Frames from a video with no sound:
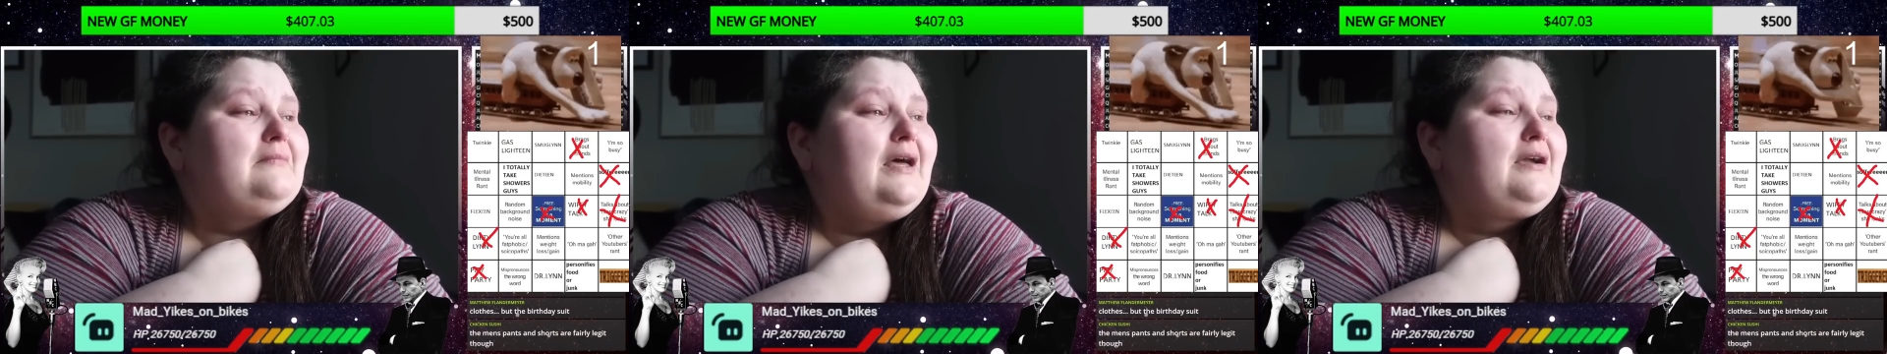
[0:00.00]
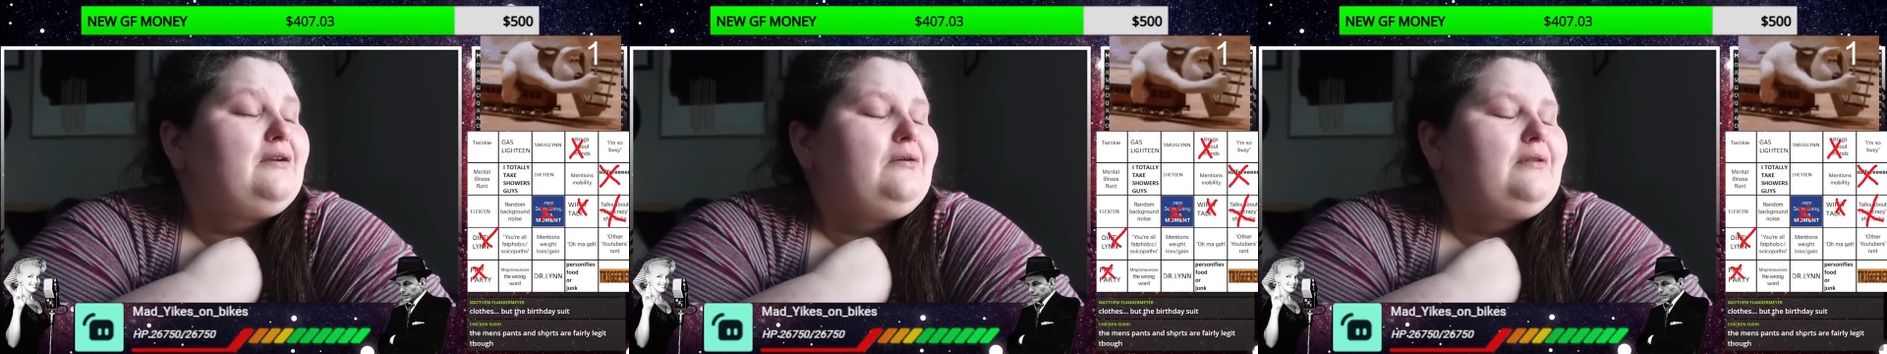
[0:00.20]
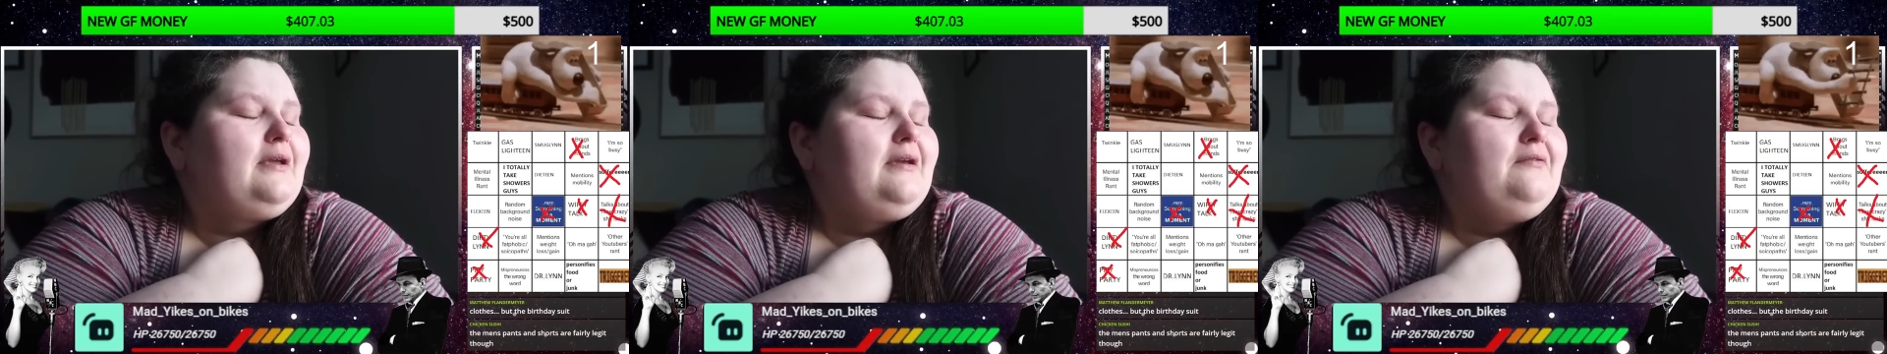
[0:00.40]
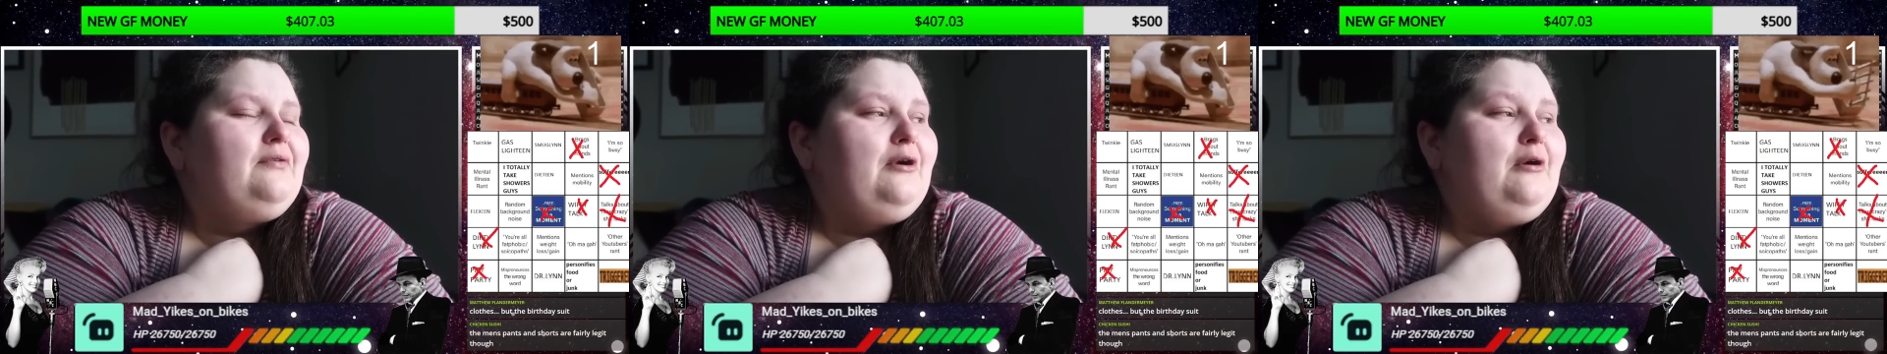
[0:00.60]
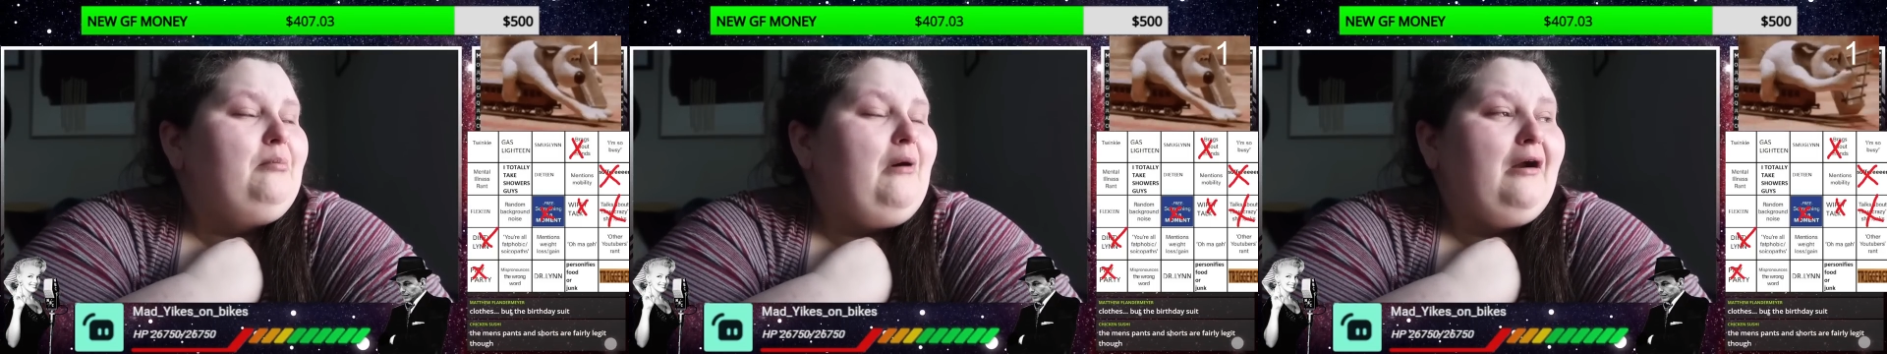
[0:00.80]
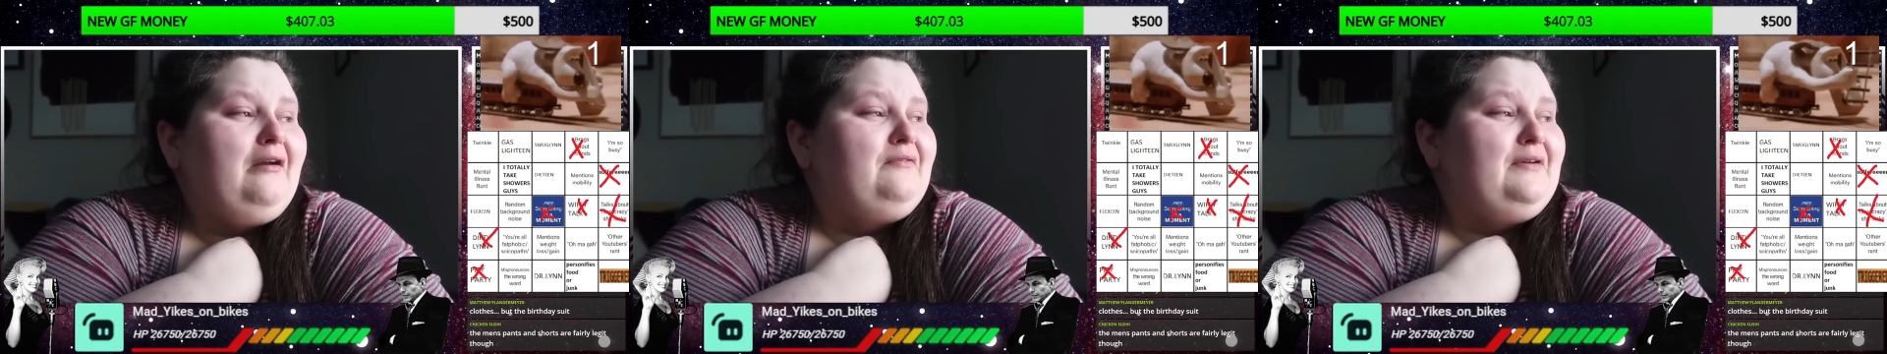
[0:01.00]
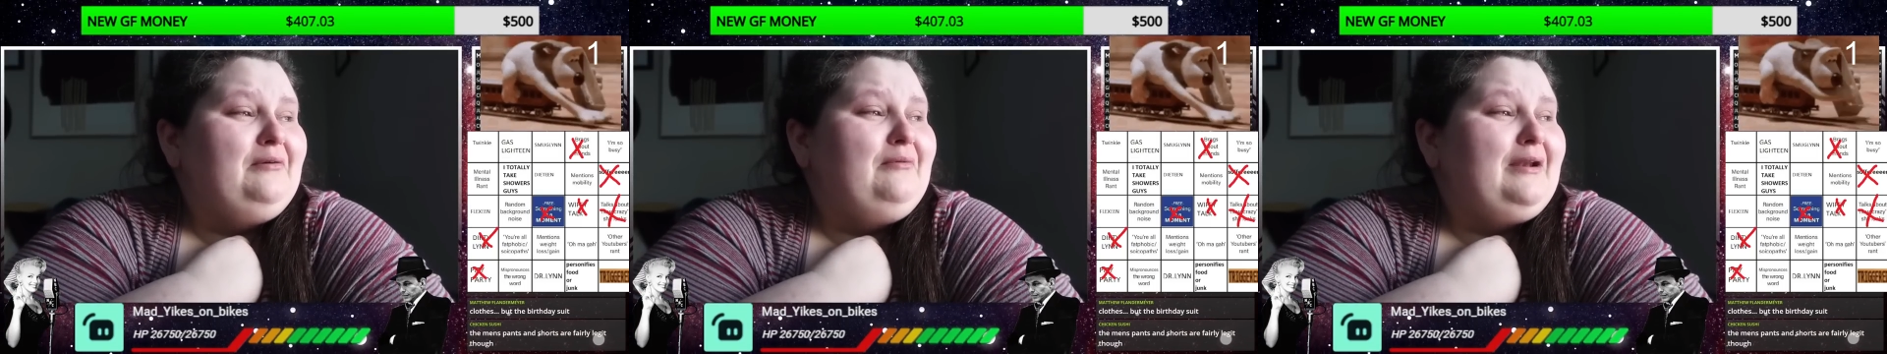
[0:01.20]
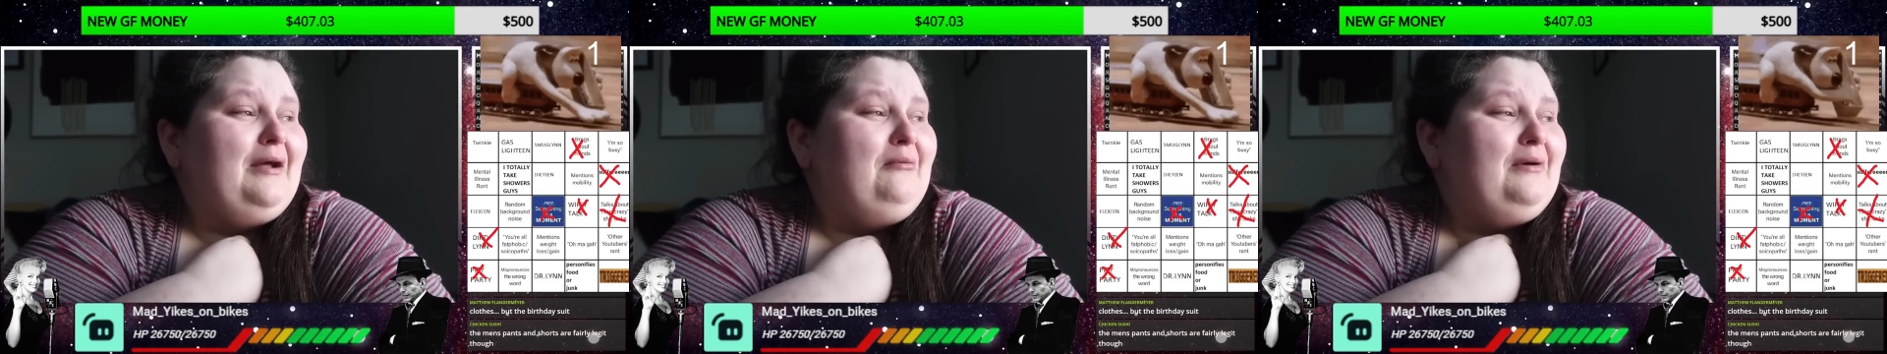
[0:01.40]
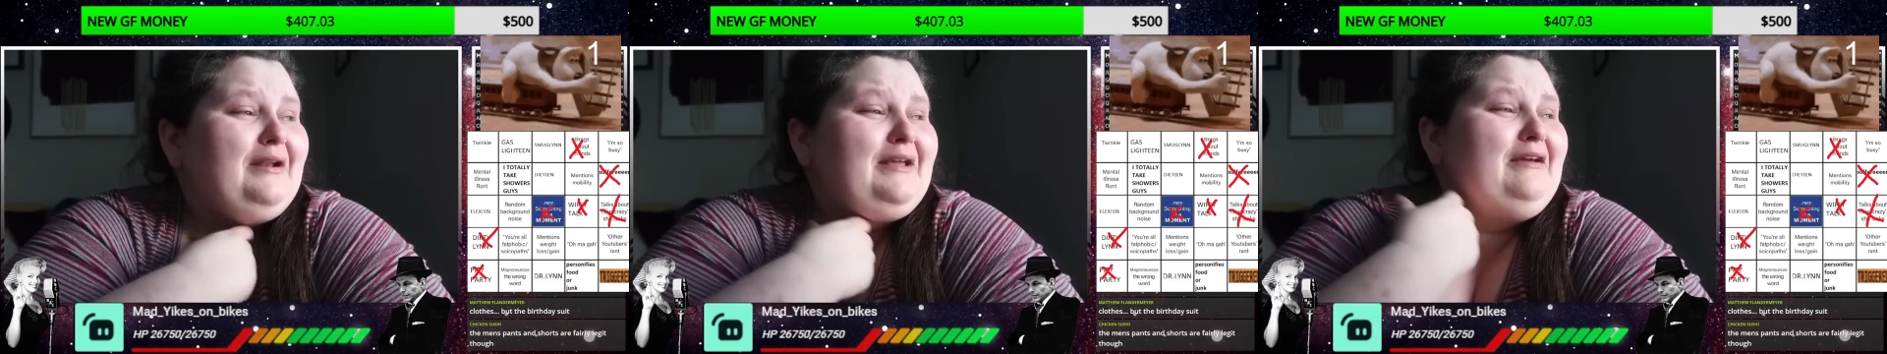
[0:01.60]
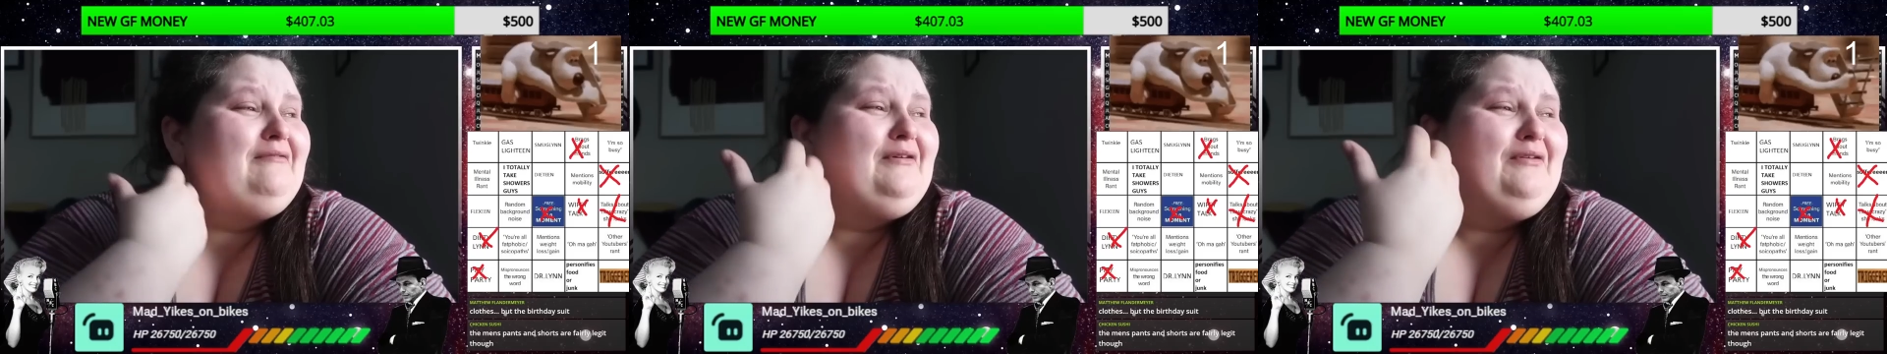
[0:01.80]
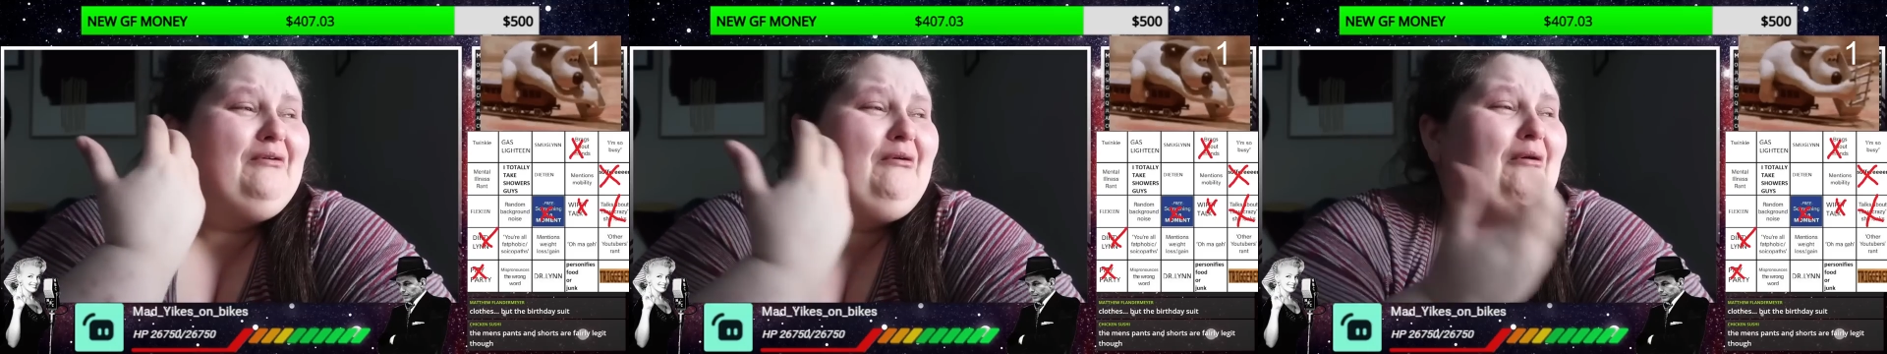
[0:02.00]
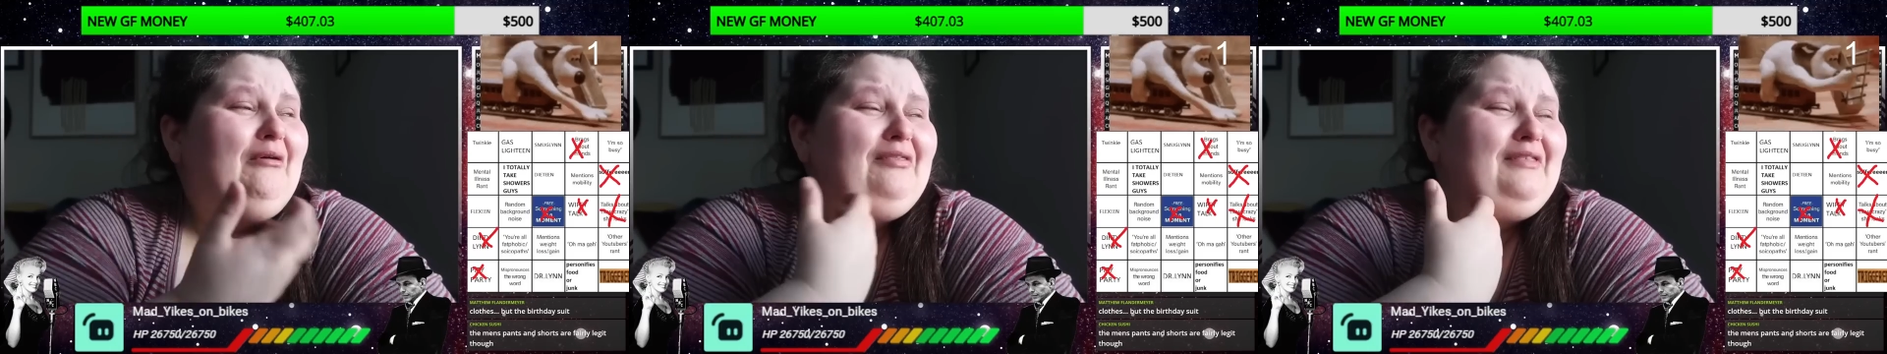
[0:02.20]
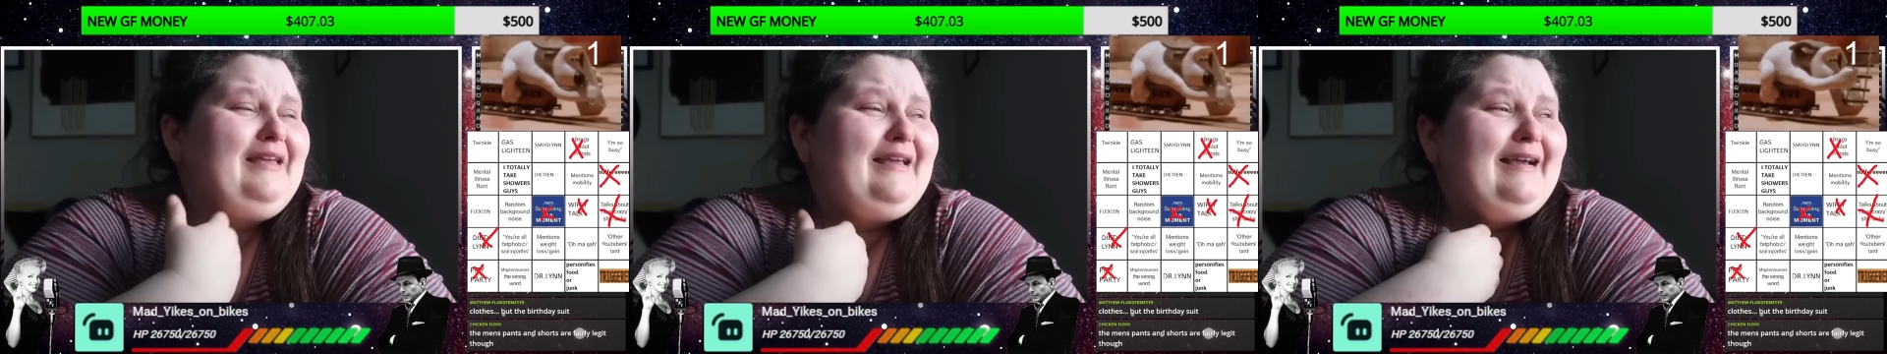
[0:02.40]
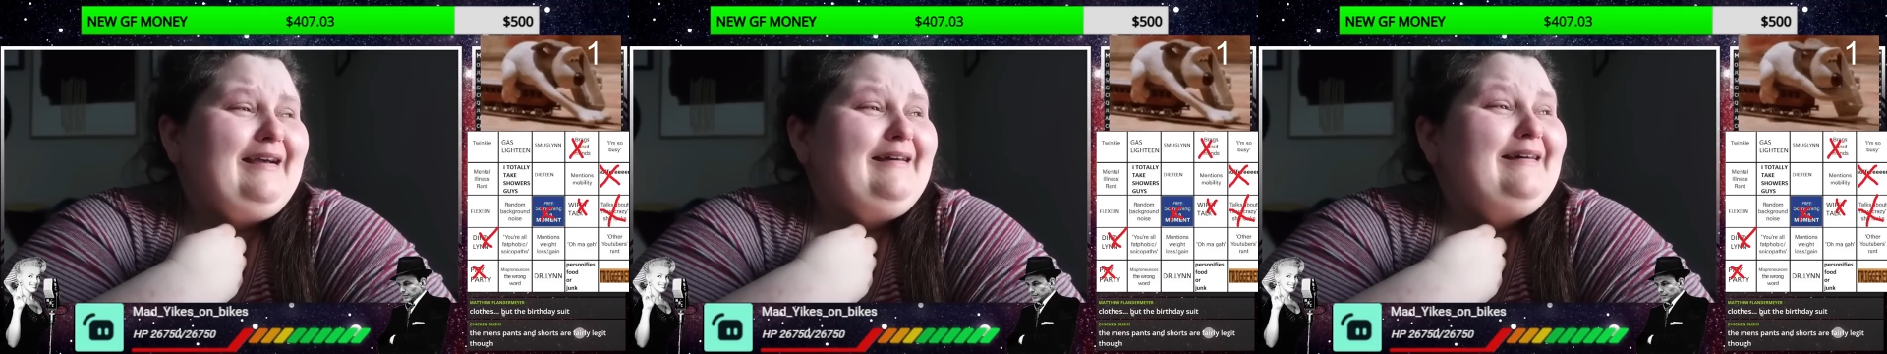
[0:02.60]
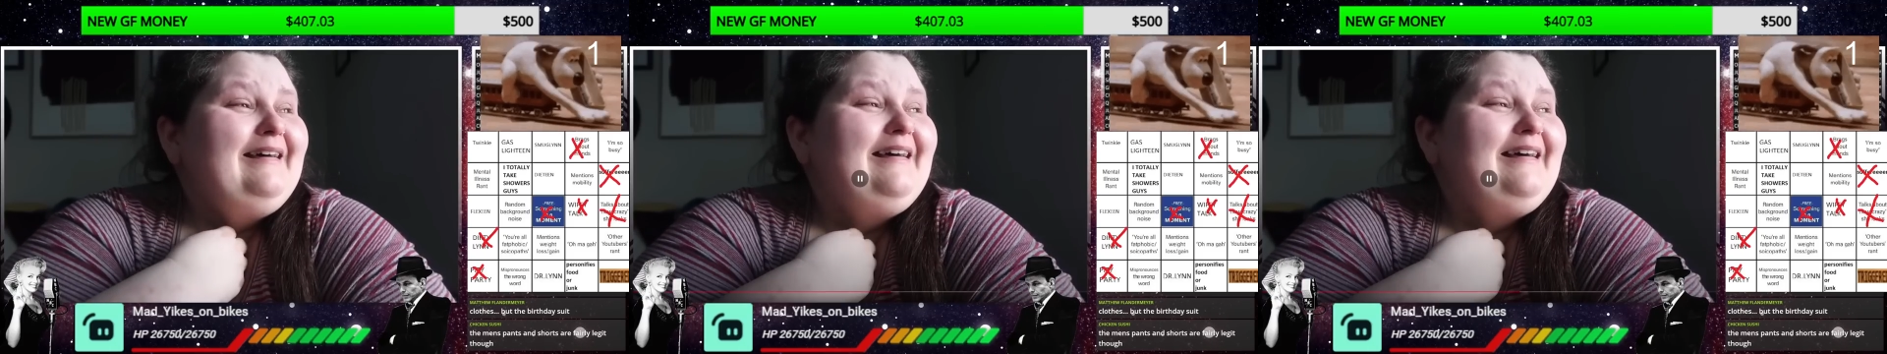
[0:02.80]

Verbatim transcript: I could only give her a part of it when I want to give her the whole thing.